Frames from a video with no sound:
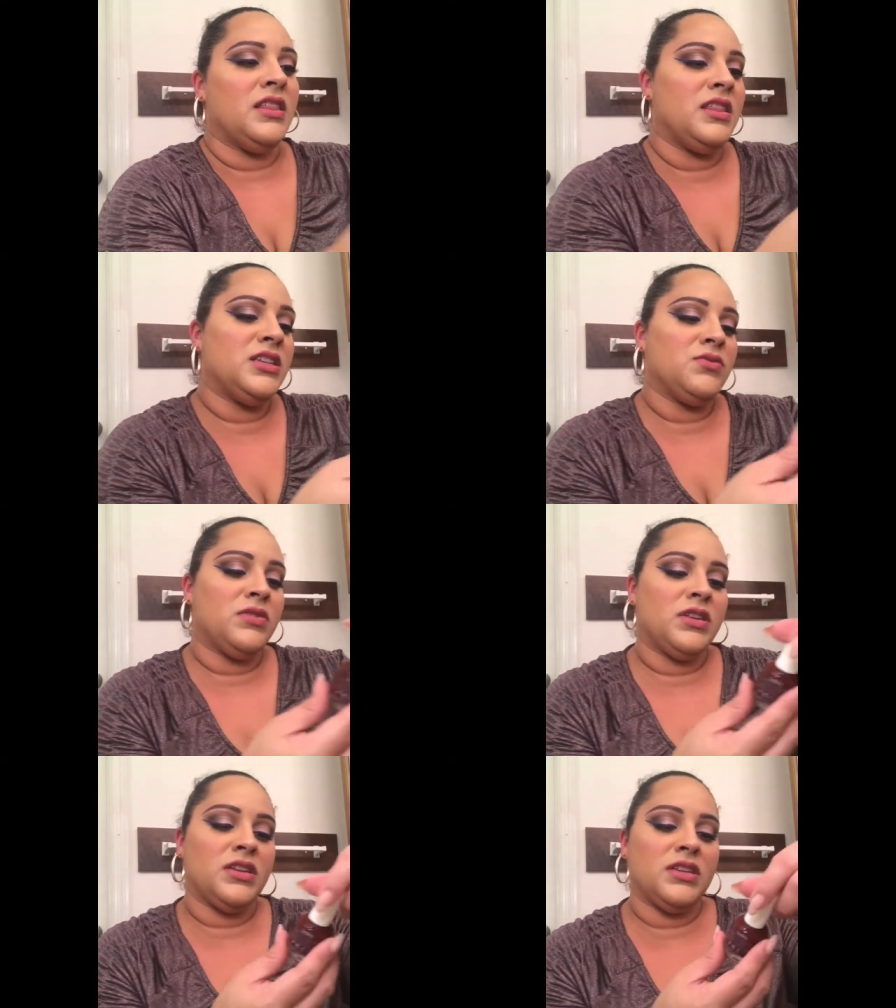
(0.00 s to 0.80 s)
This one
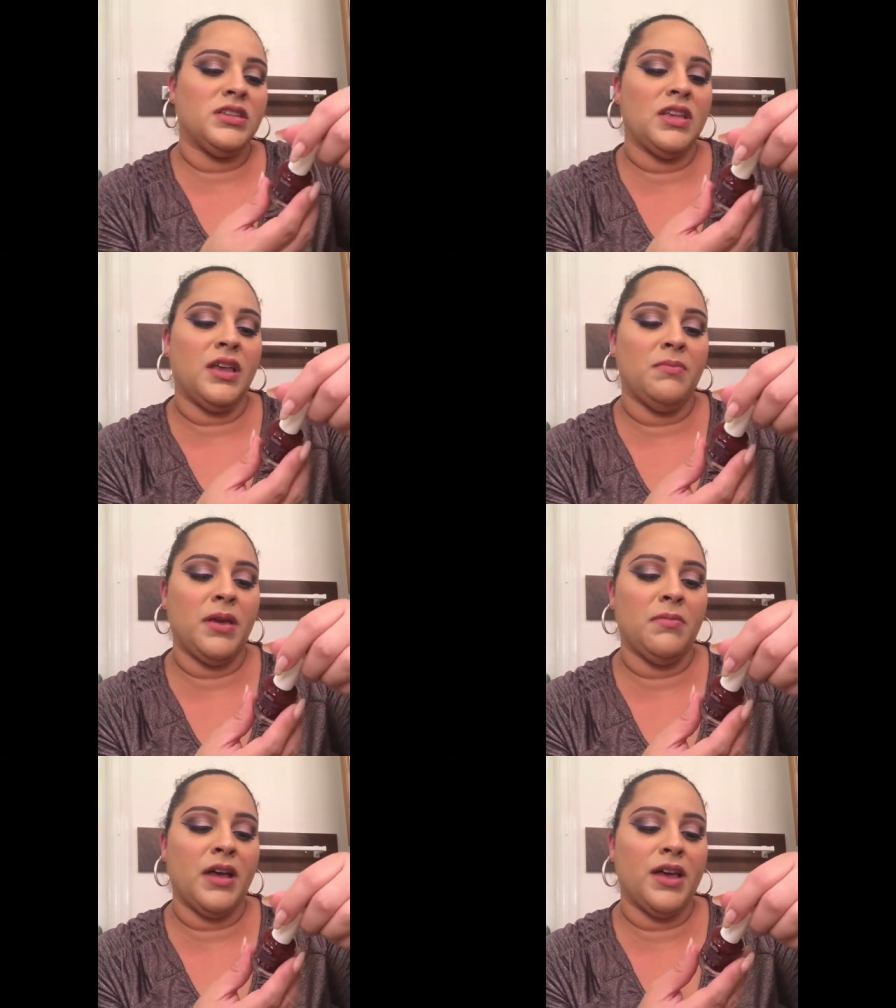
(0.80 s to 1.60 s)
is
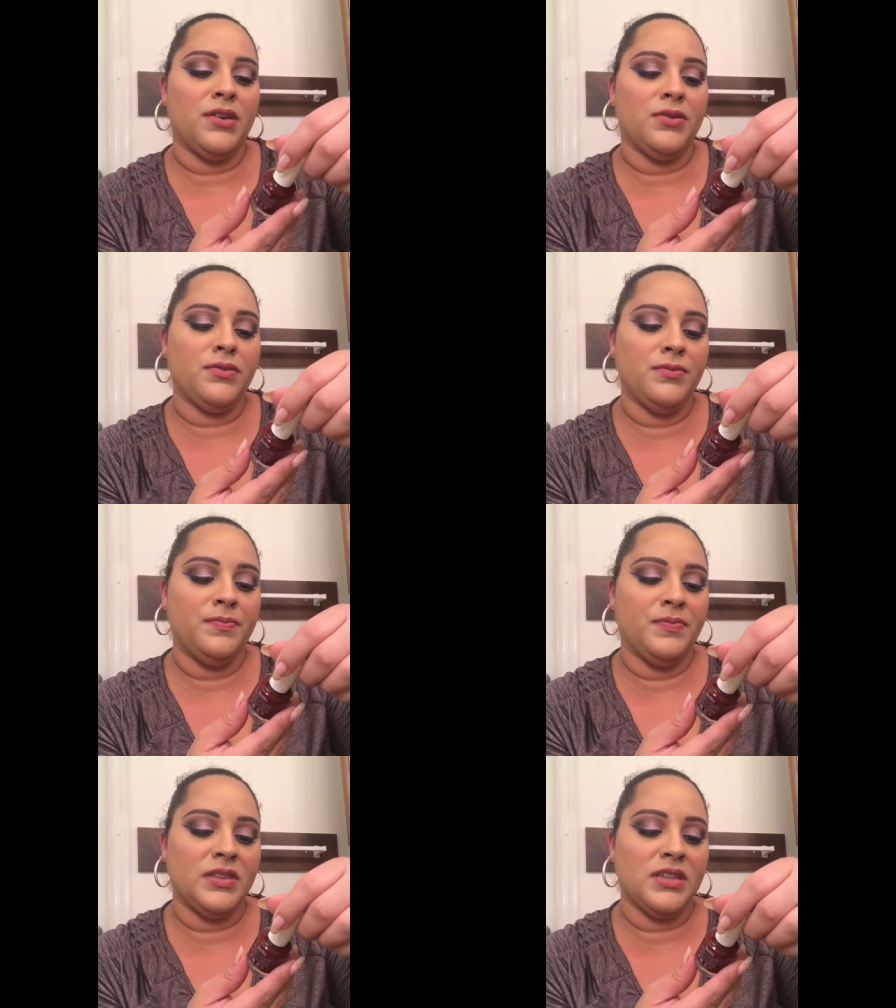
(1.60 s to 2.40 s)
Baybio.
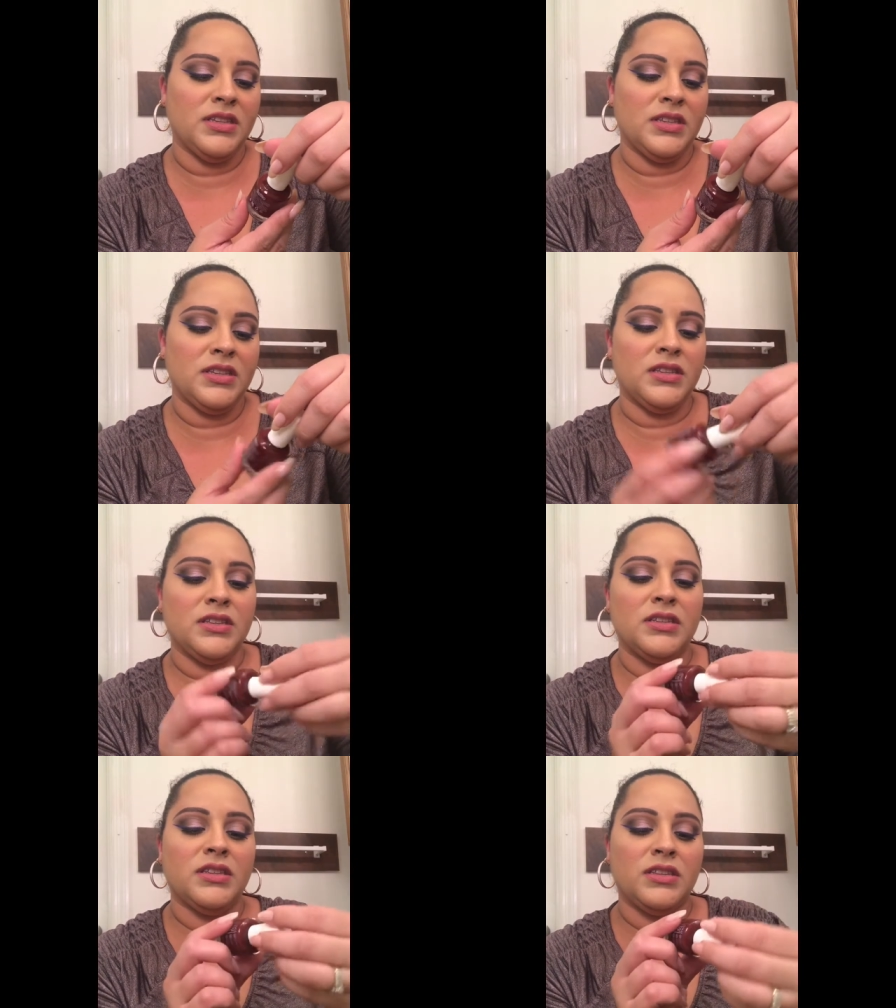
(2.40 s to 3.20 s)
This
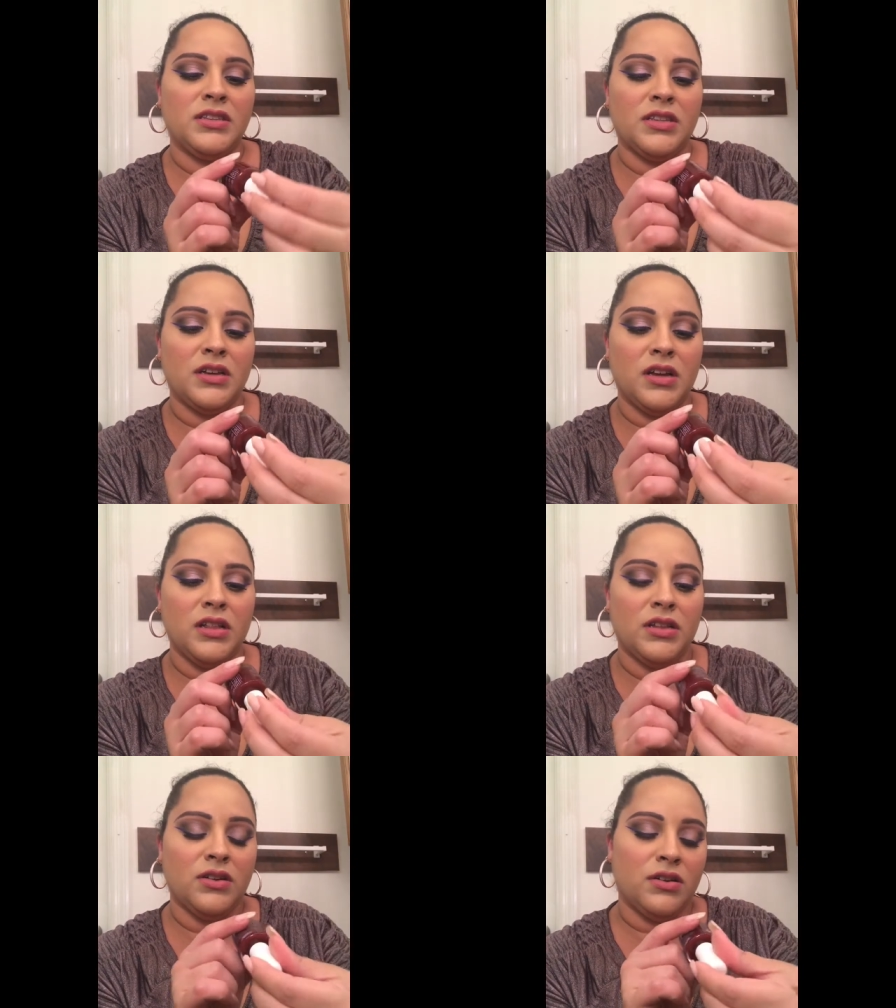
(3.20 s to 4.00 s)
is the
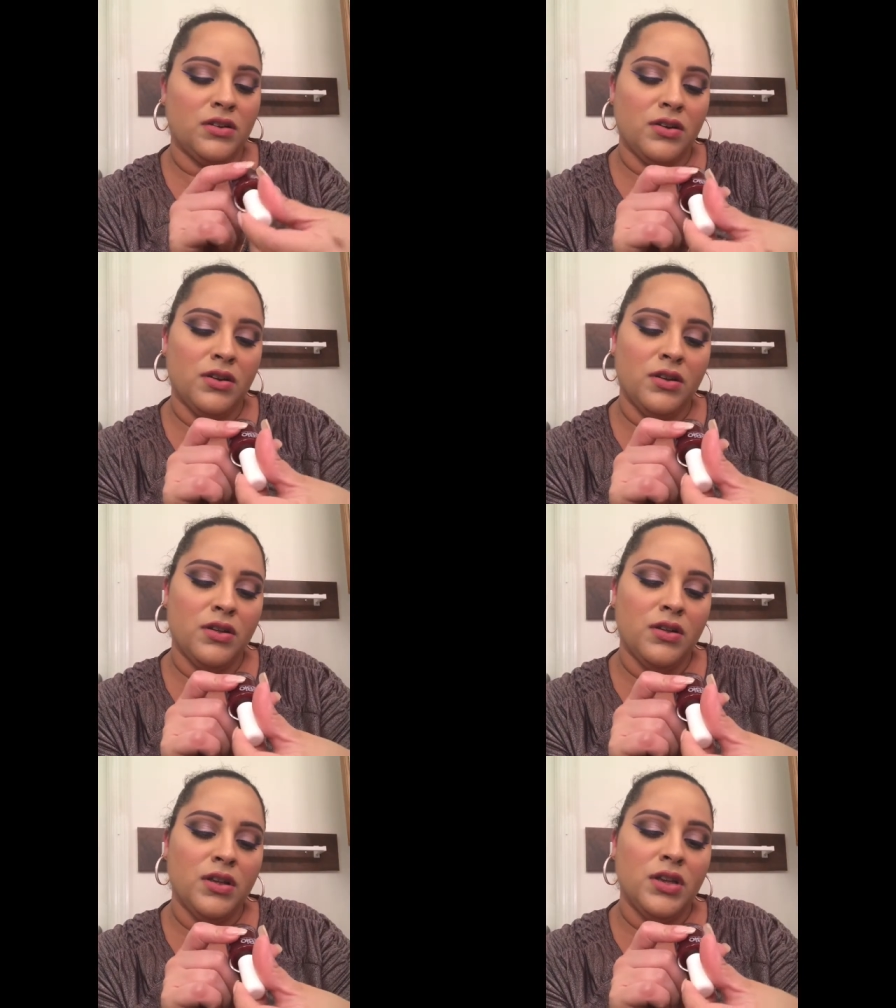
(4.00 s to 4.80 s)
color
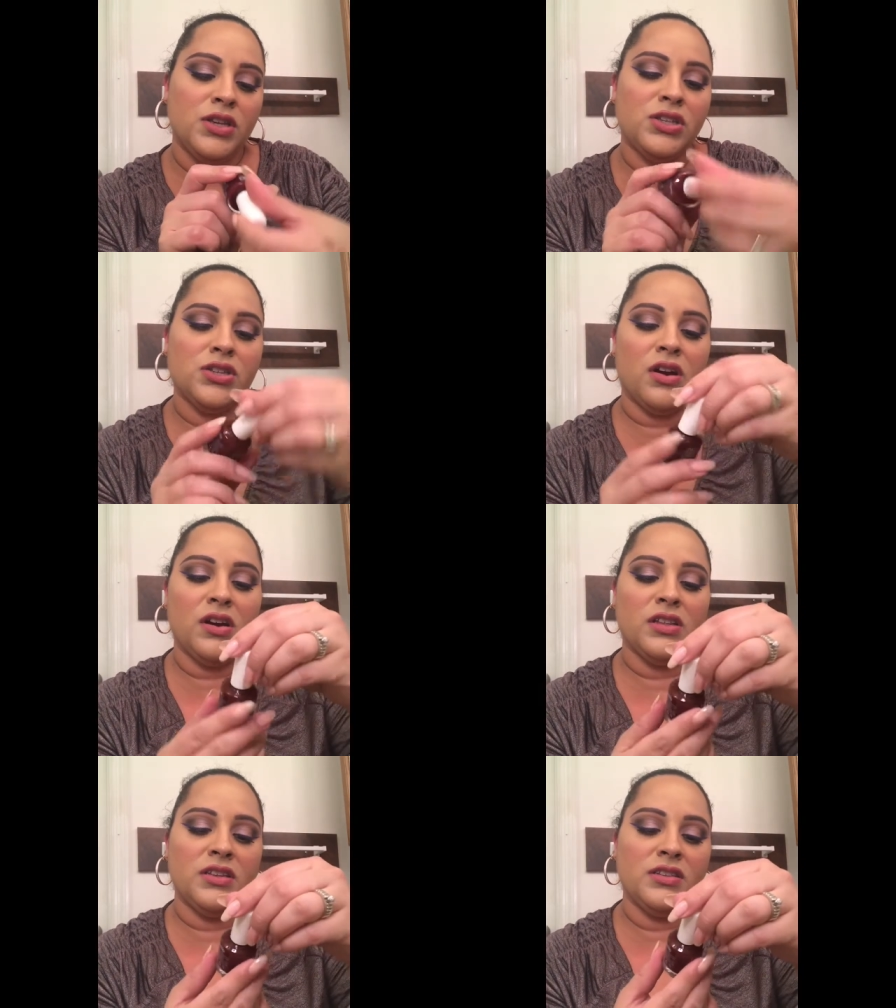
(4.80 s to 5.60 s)

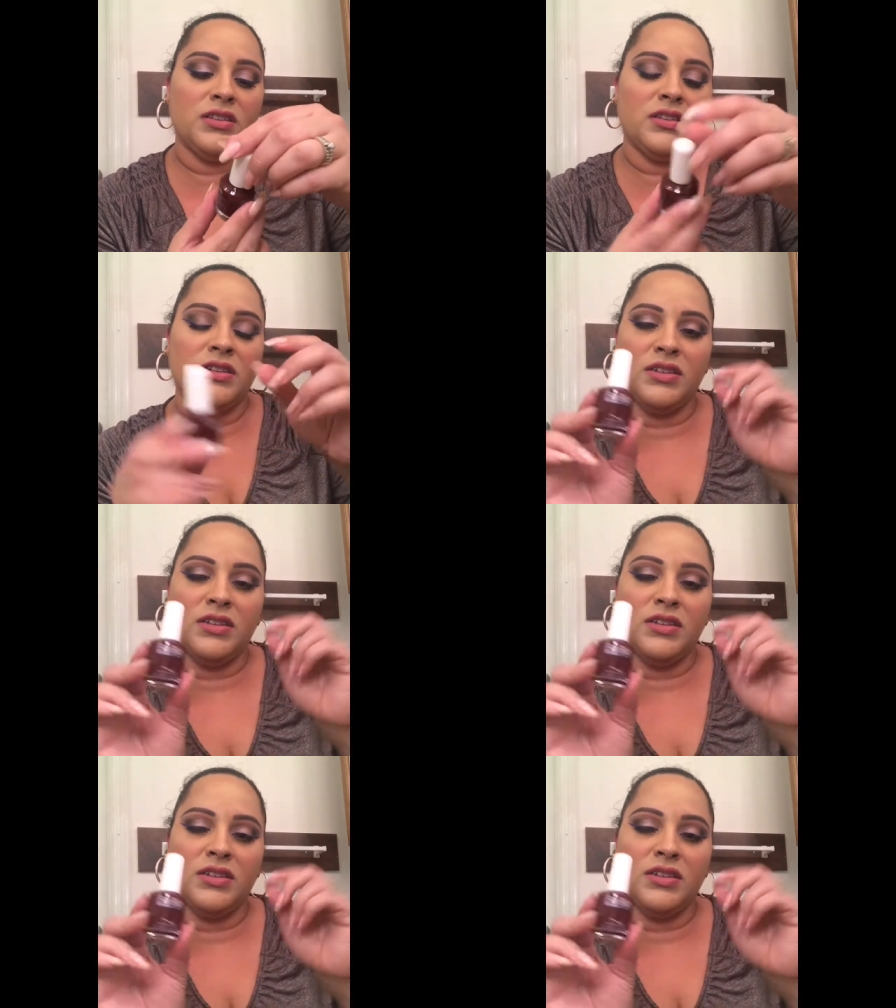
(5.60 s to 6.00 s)
Scarlet.